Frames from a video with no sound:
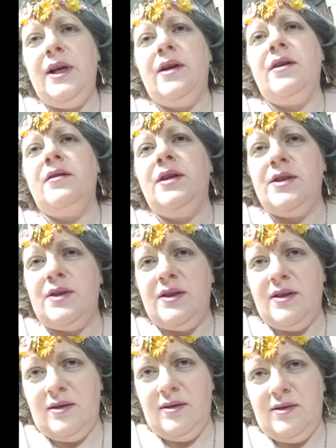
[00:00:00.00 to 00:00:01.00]
and
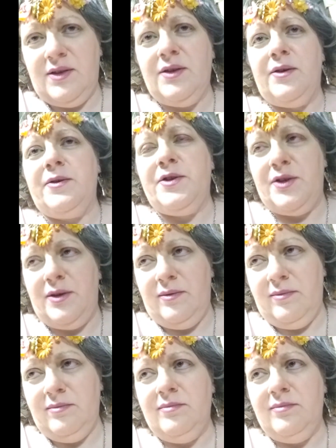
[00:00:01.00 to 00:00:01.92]
his sergeant,